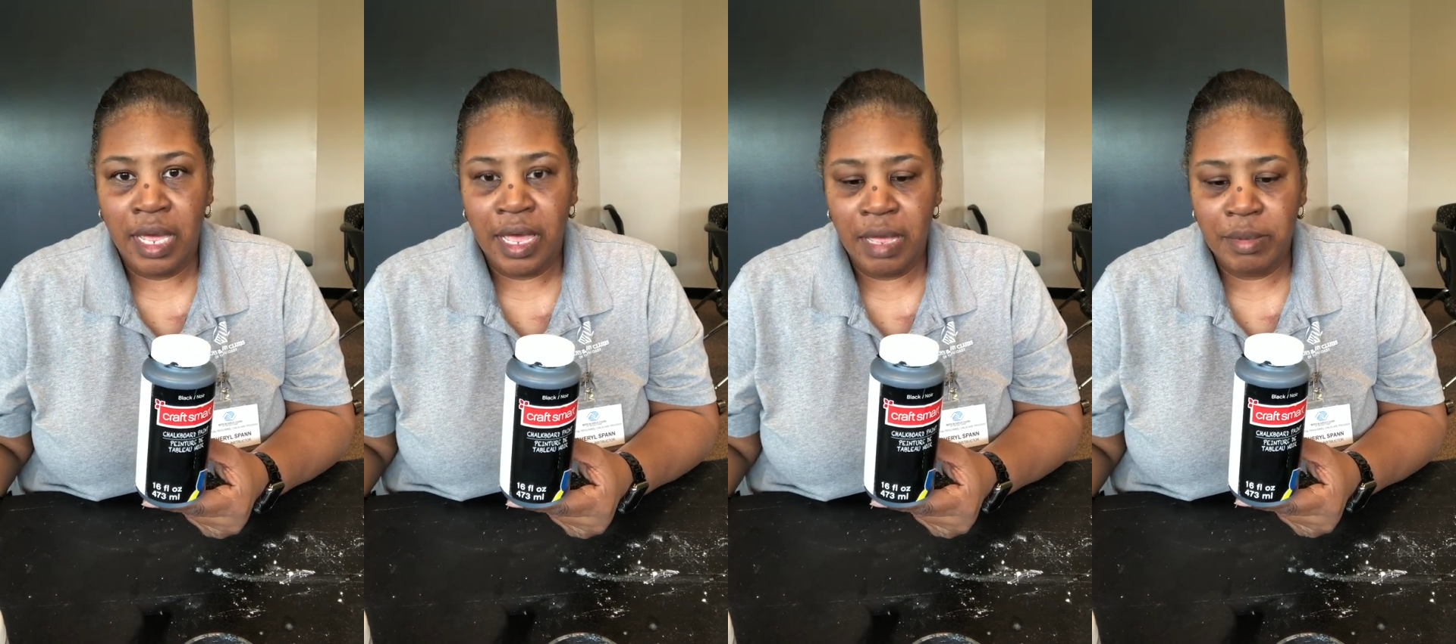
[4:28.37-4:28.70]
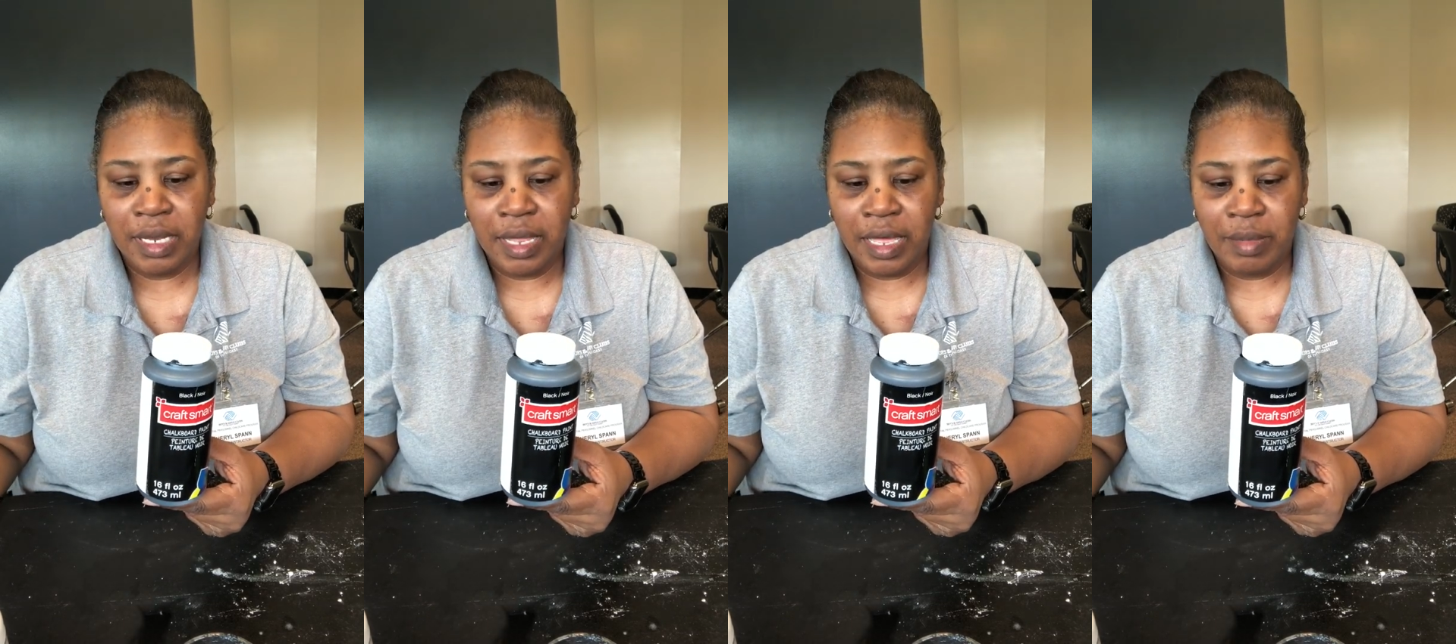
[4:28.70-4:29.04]
Hobby
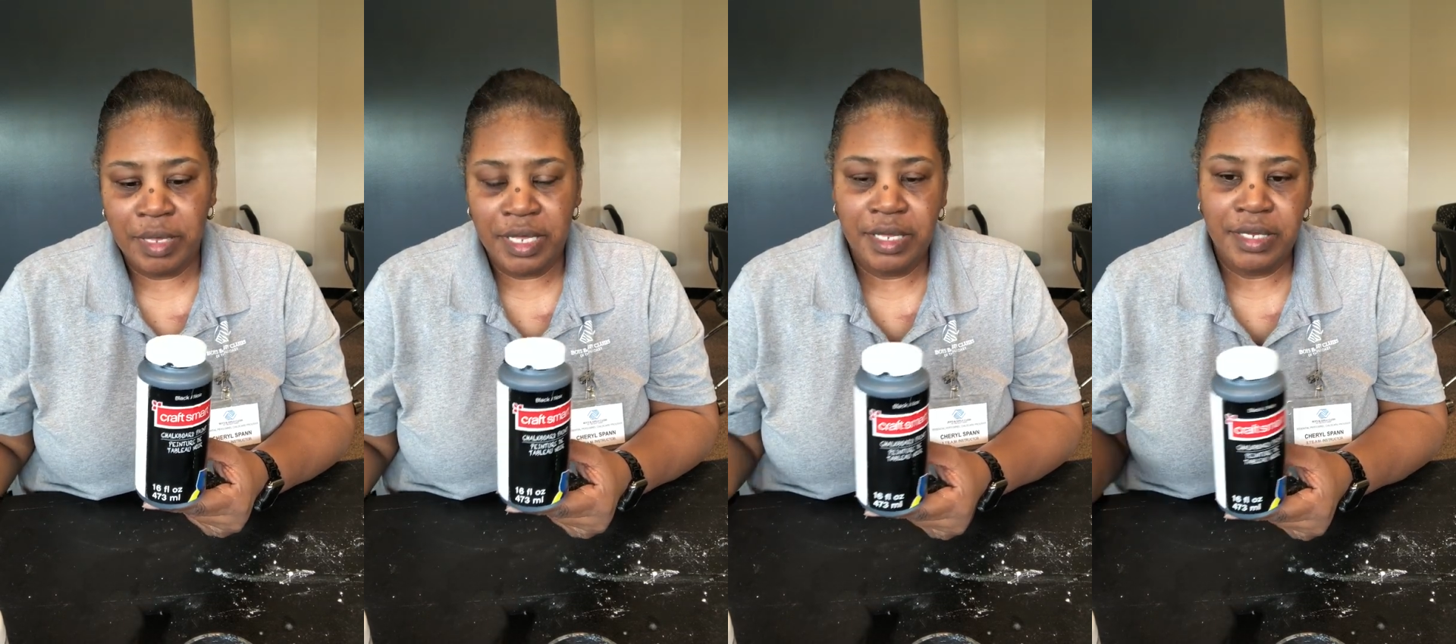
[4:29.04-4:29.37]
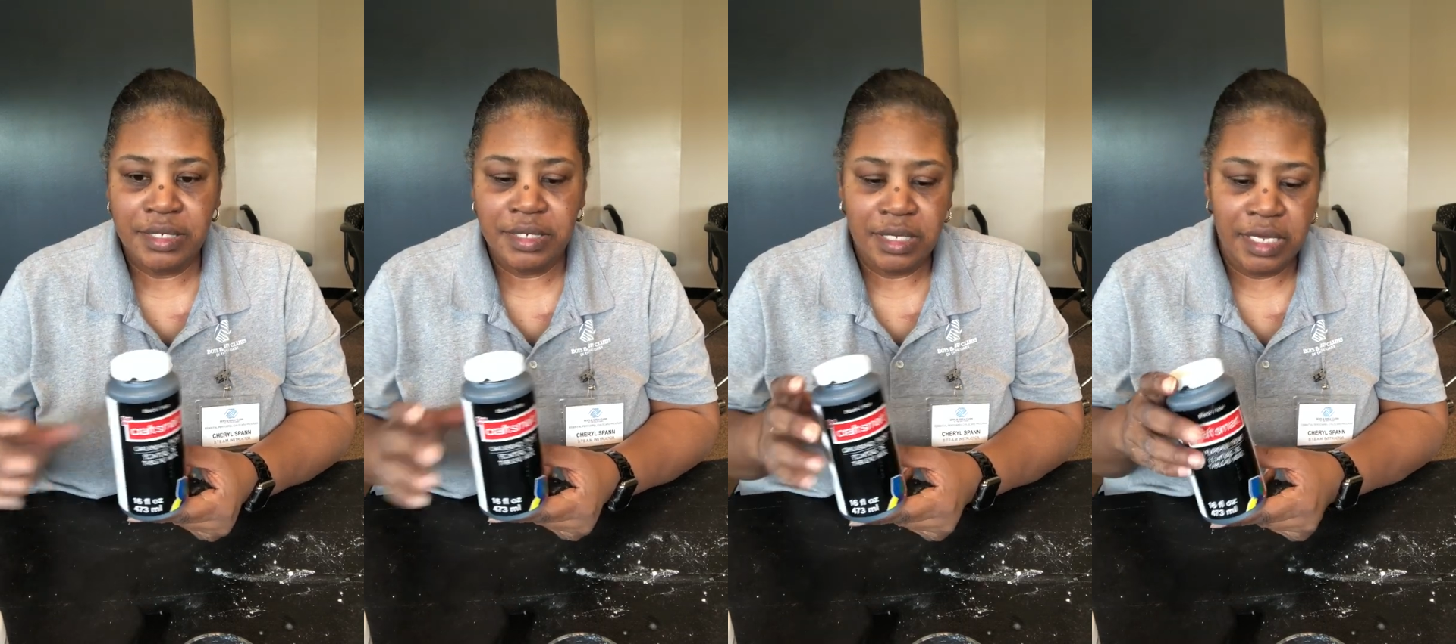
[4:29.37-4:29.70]
Lobby
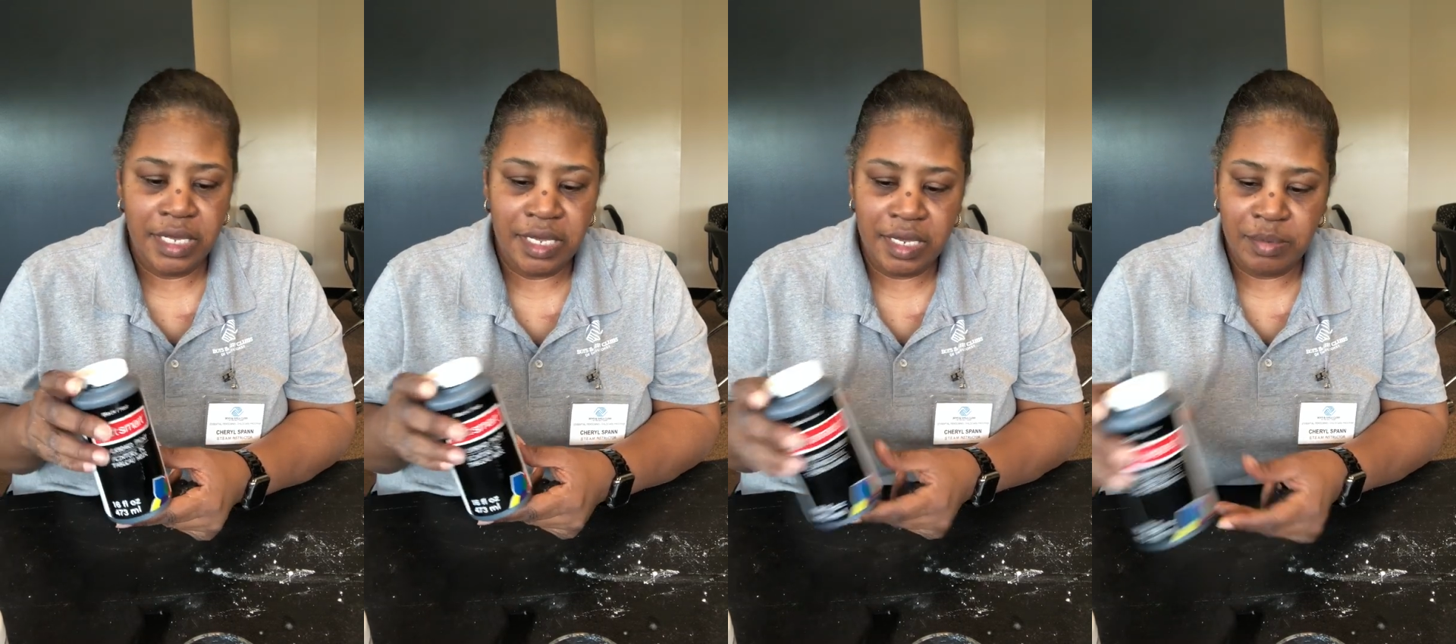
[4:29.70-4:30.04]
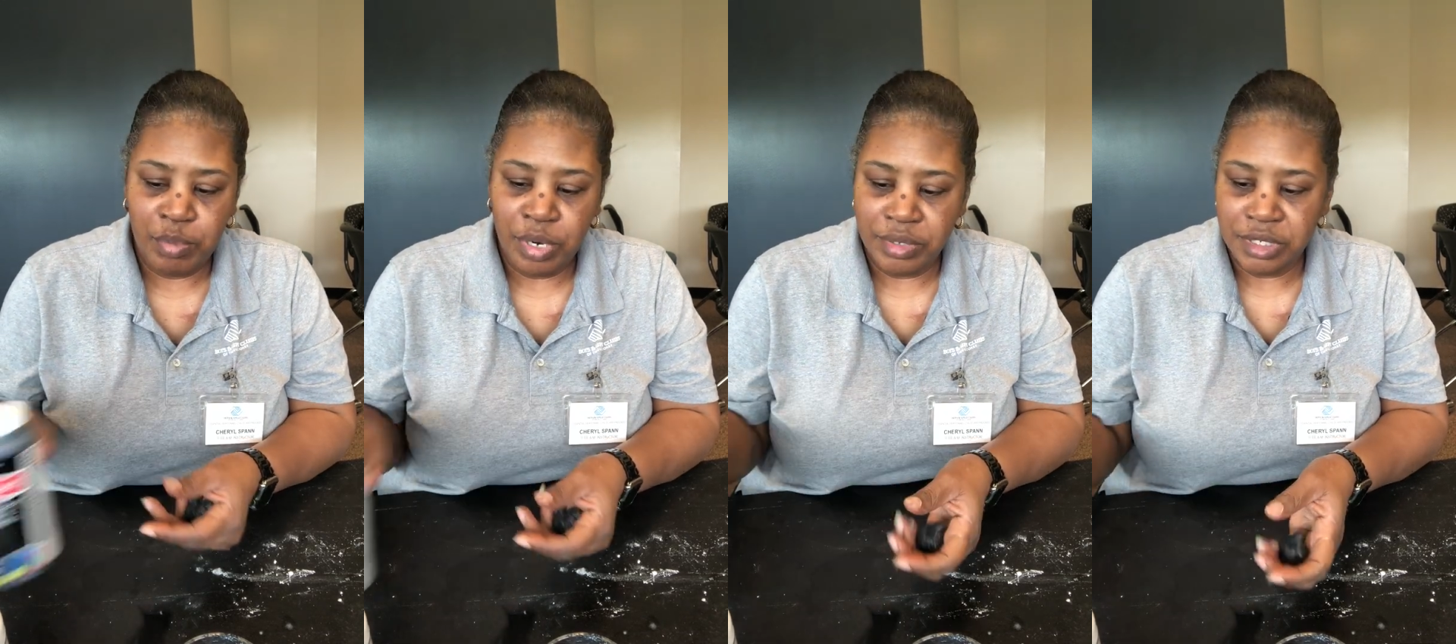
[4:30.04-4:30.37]

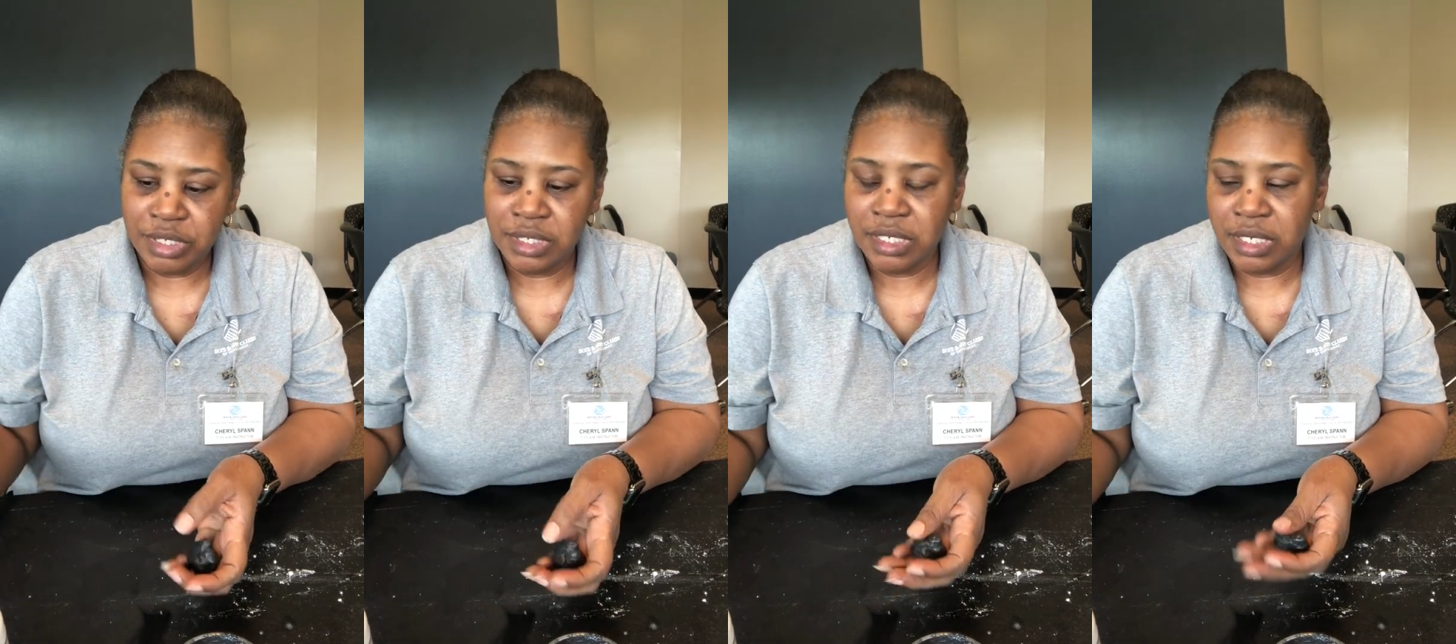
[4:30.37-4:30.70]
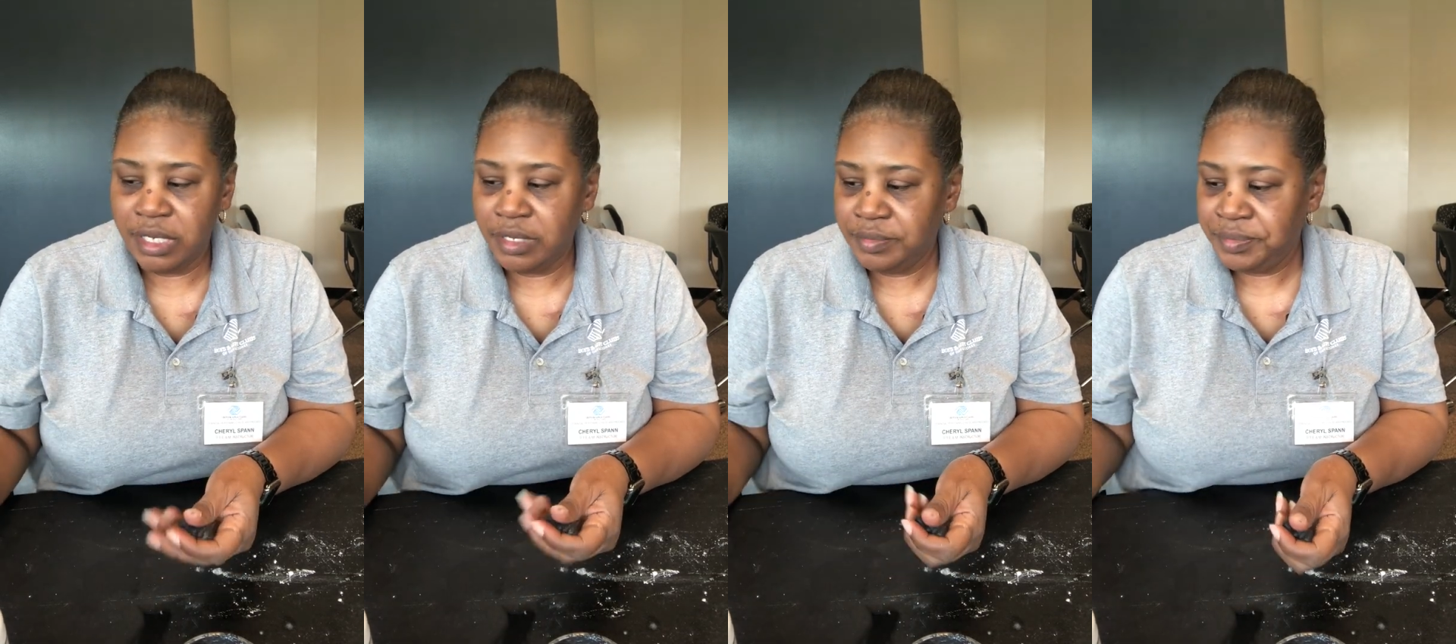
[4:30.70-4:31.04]
and purchase
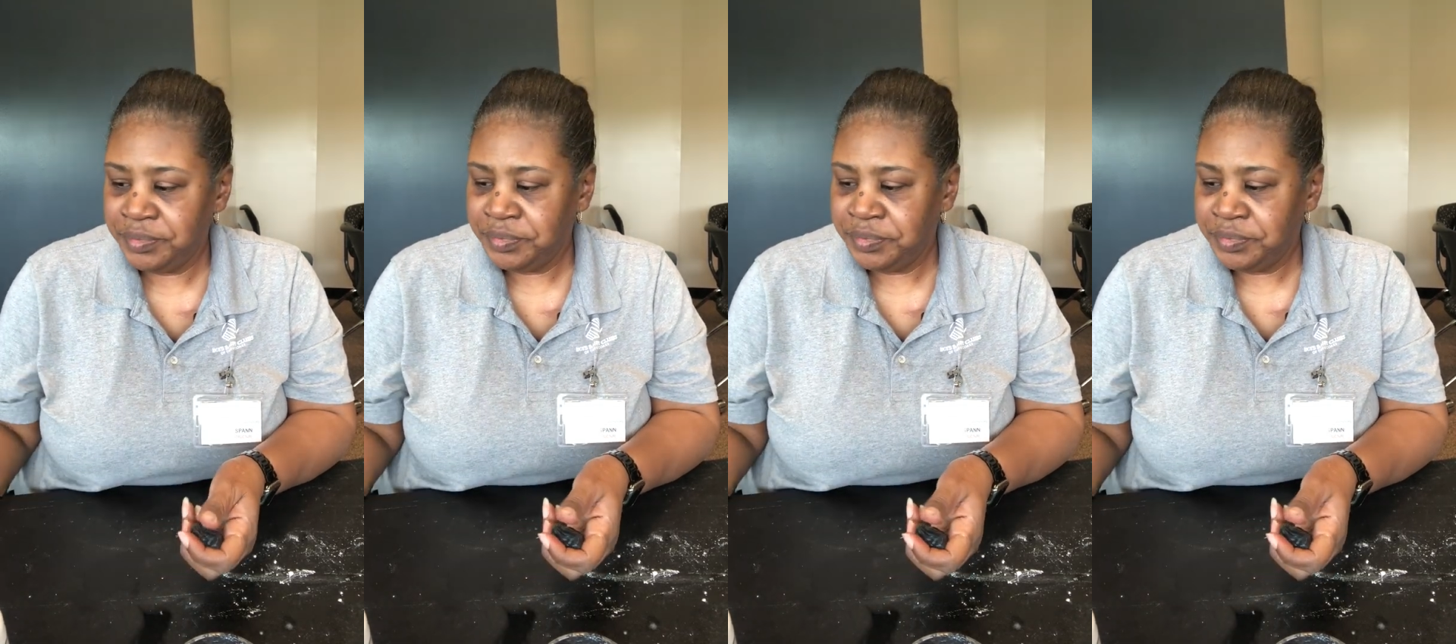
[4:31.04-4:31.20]
it.